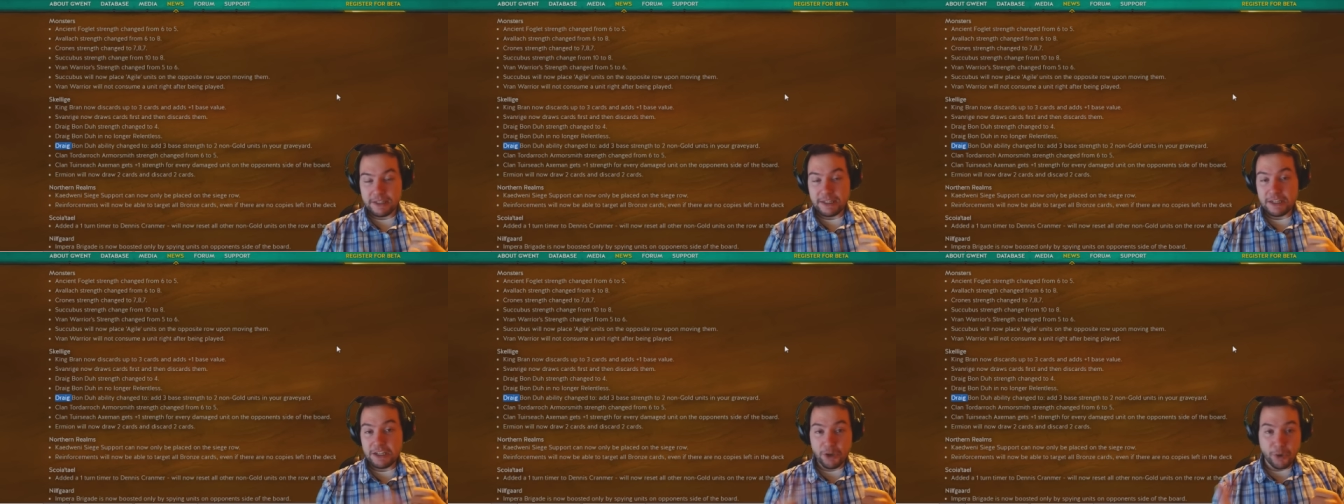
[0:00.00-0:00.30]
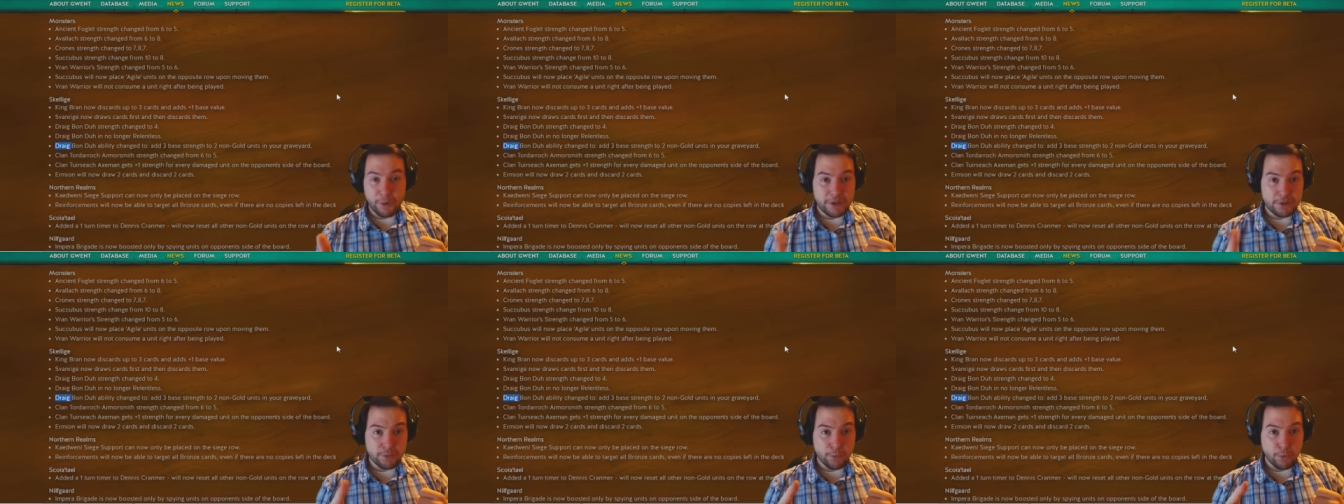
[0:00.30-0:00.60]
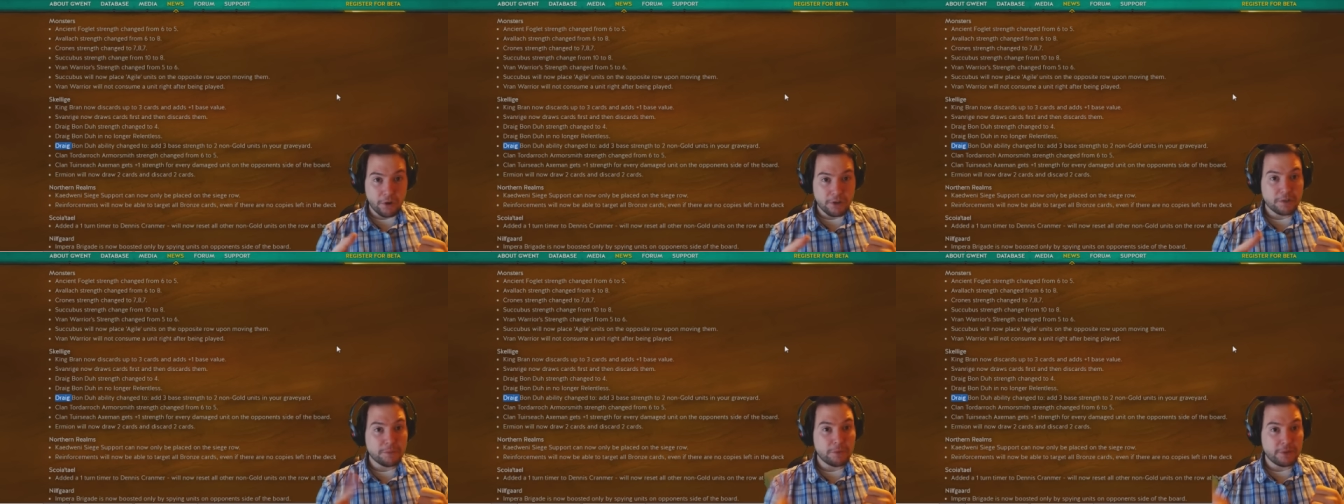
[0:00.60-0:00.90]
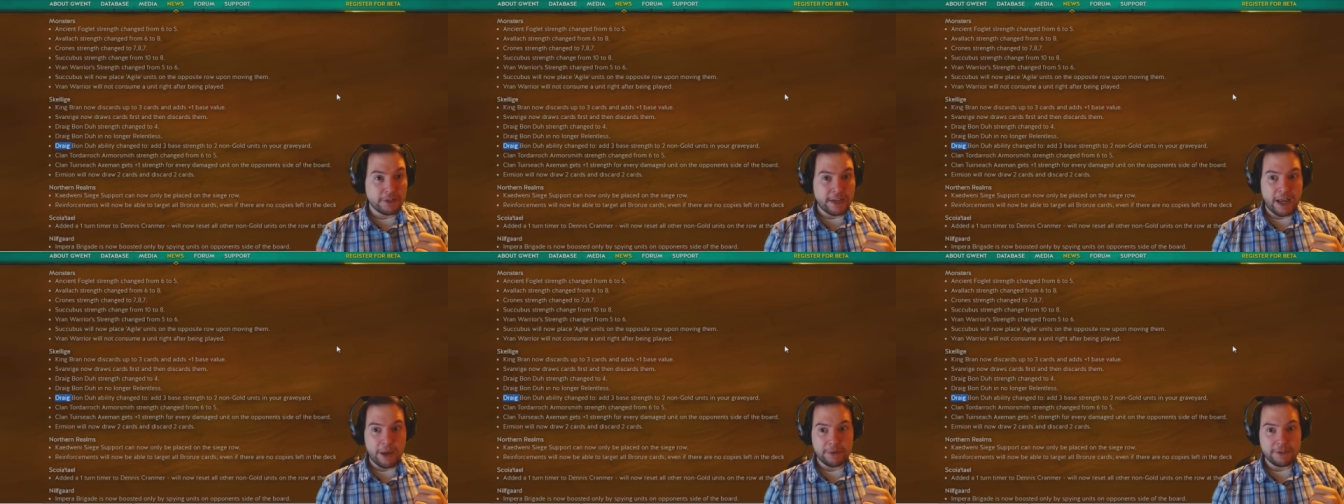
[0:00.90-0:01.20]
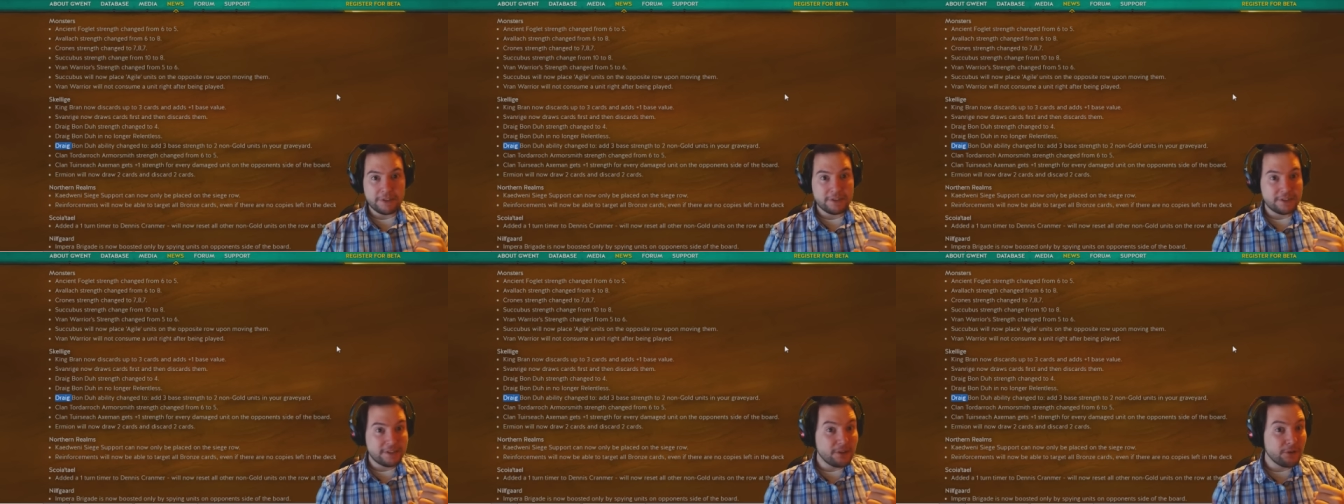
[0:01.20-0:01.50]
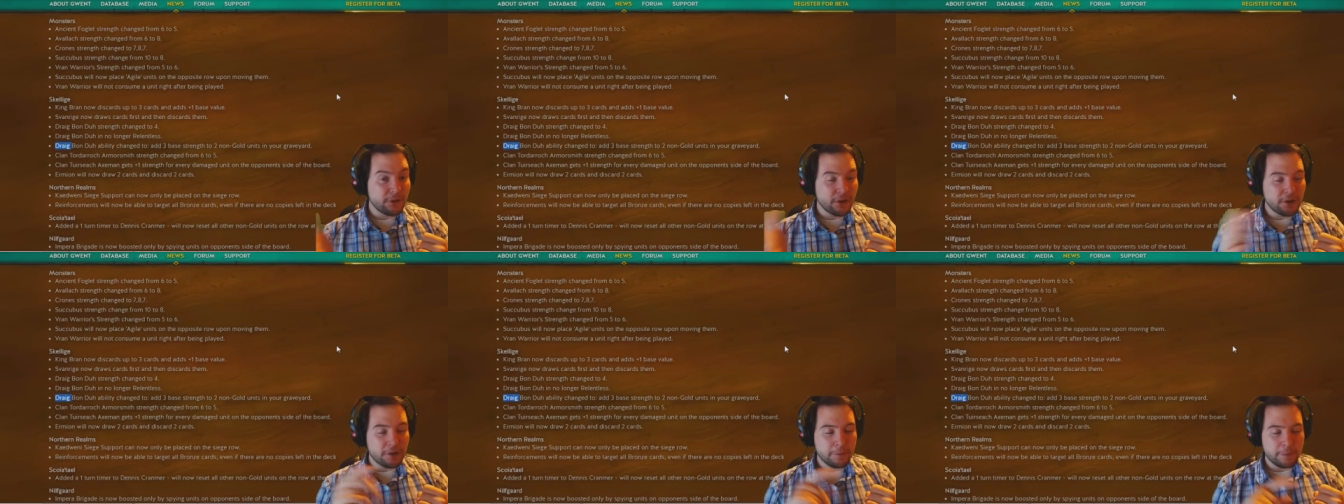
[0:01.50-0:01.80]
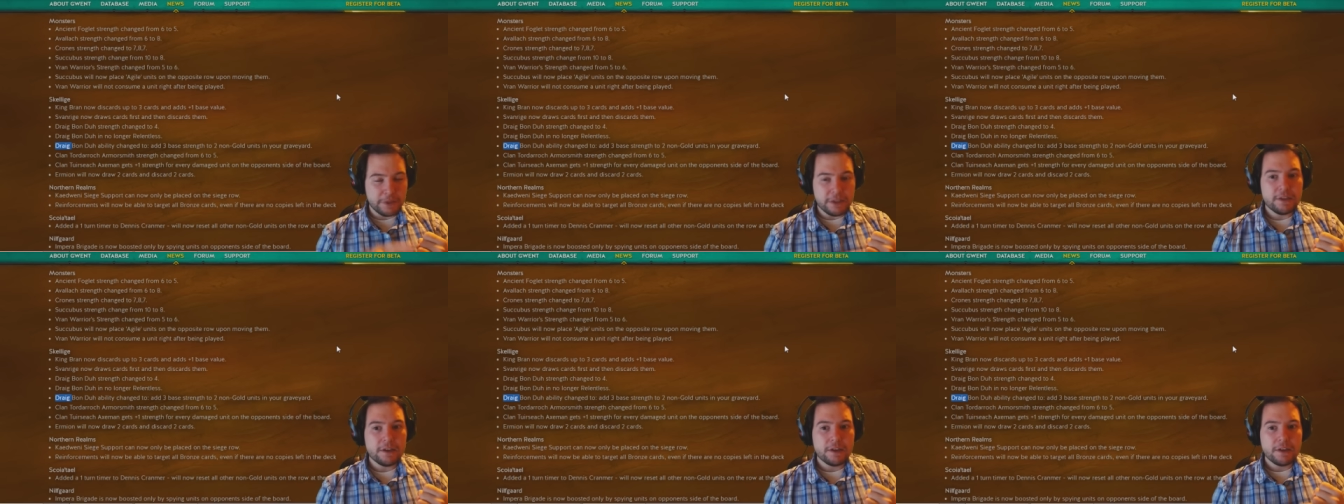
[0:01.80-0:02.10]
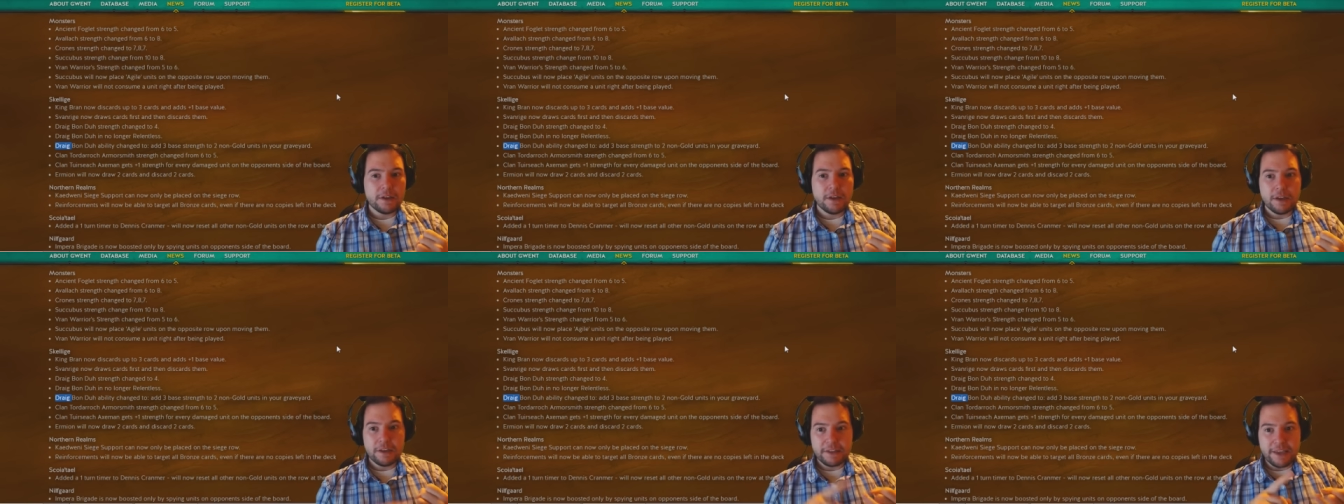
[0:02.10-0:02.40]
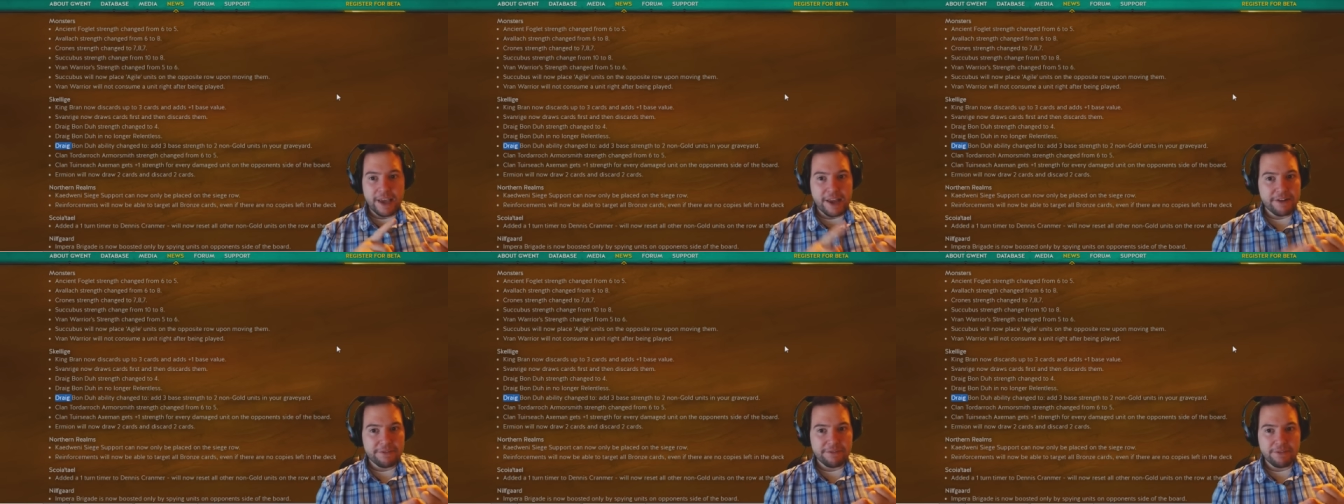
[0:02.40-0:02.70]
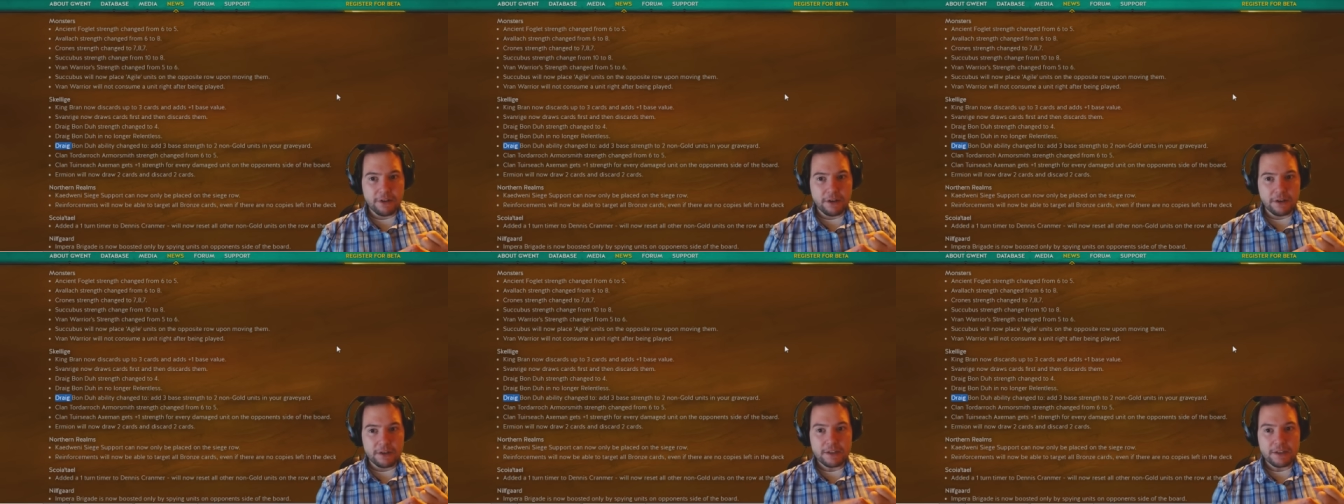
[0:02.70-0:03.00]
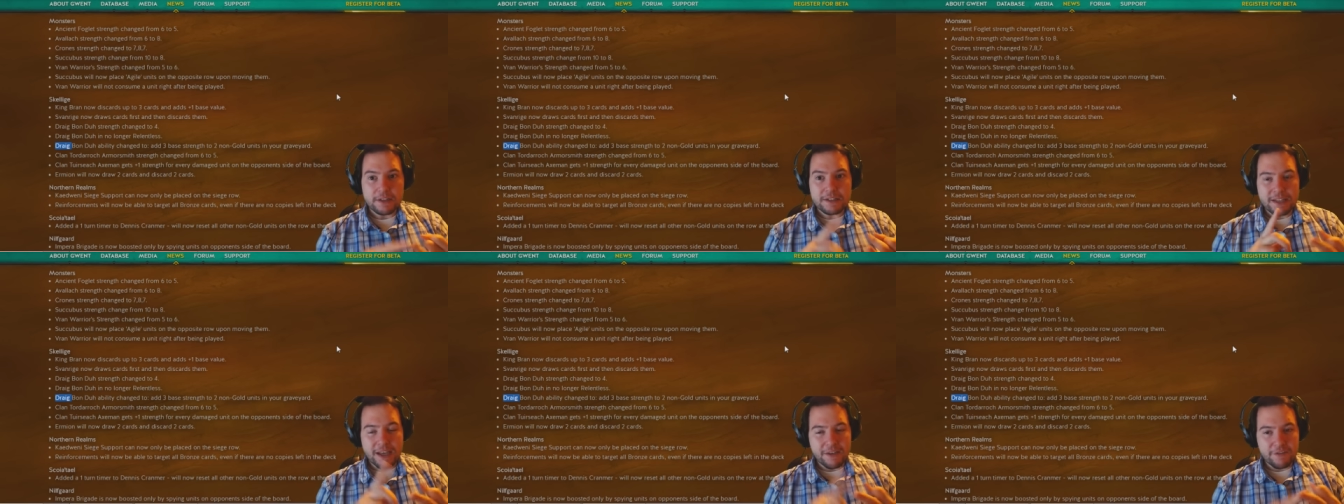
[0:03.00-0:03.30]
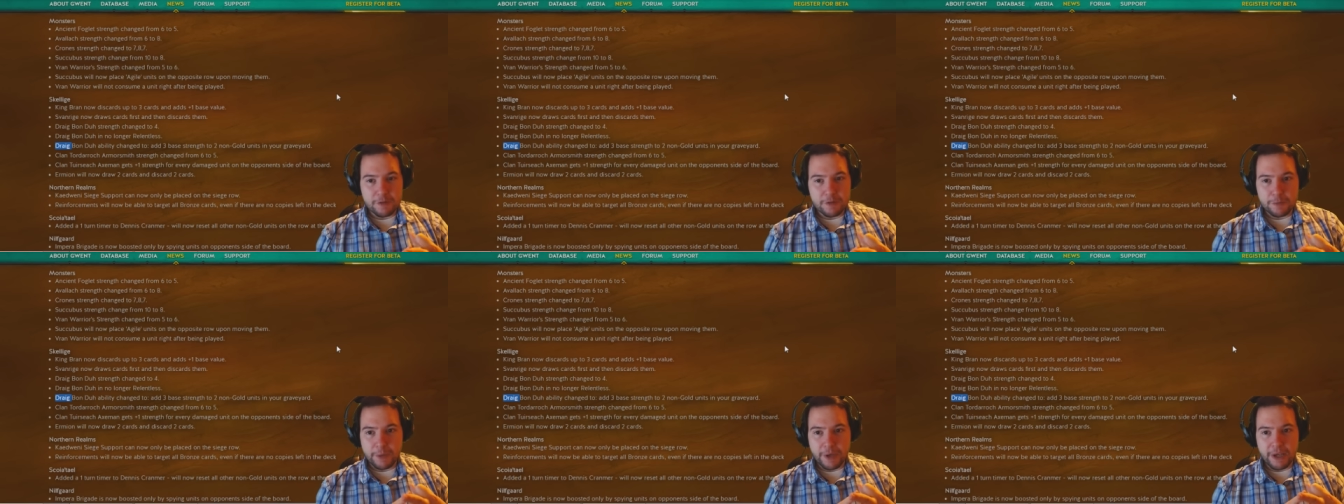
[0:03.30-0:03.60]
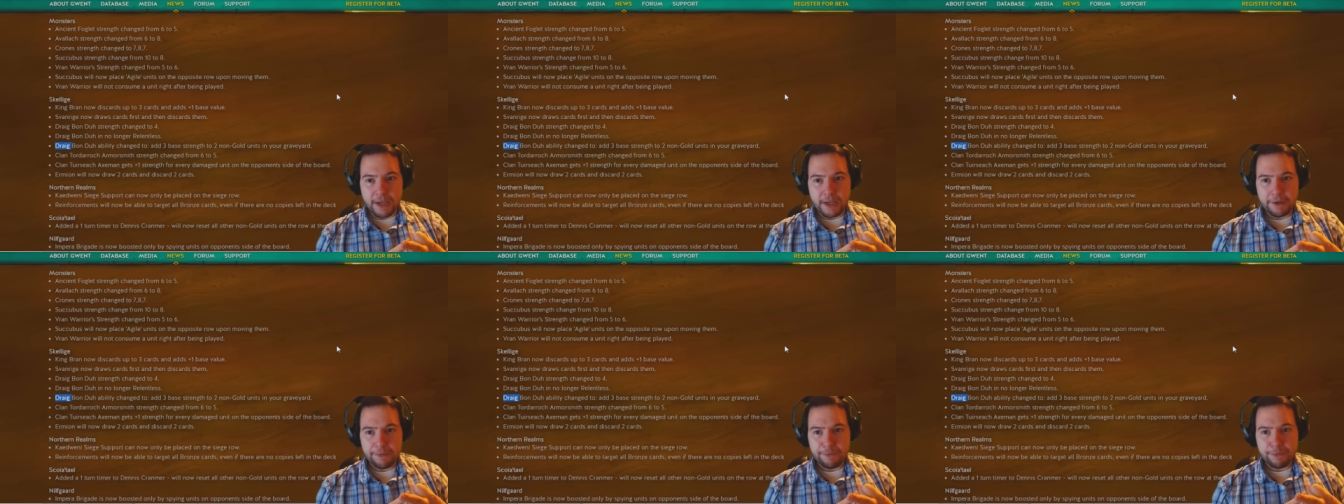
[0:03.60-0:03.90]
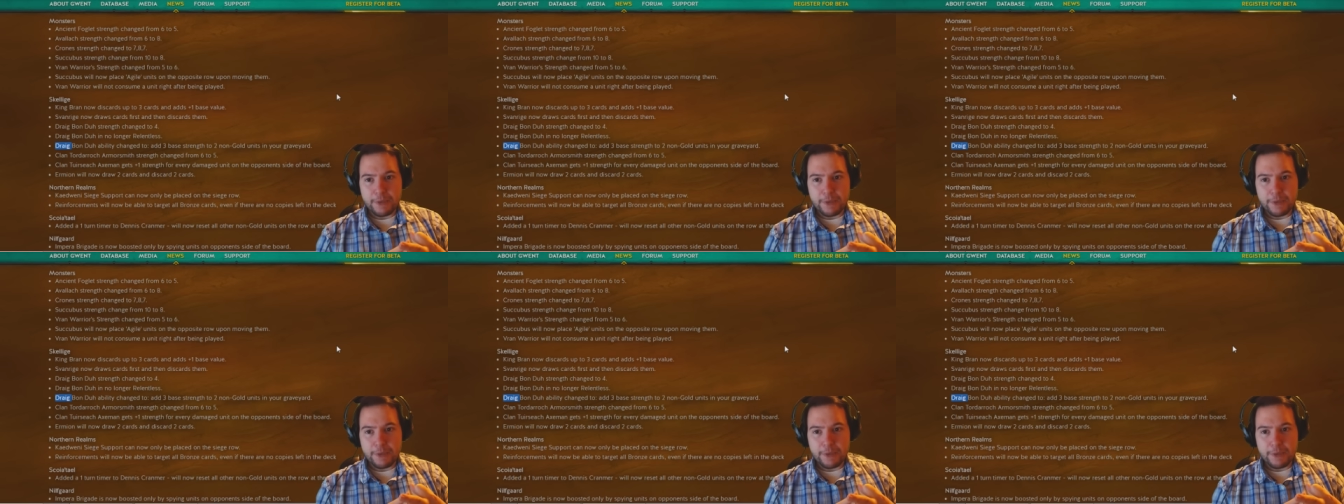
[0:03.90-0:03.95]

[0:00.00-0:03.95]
He always was, but now he's still going to be. Yennefer, Savage Bear.